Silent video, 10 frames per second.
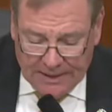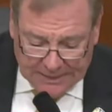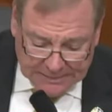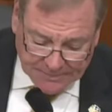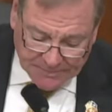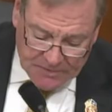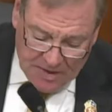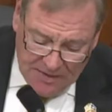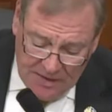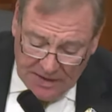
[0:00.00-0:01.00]

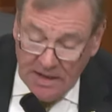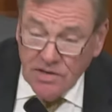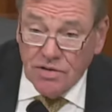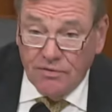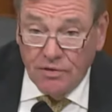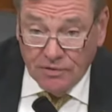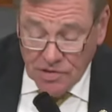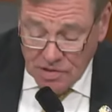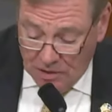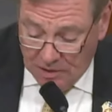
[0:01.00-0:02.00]
I thank each of you
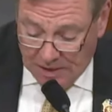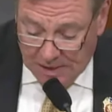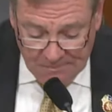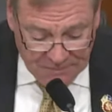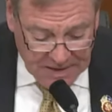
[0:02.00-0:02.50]
for showing up,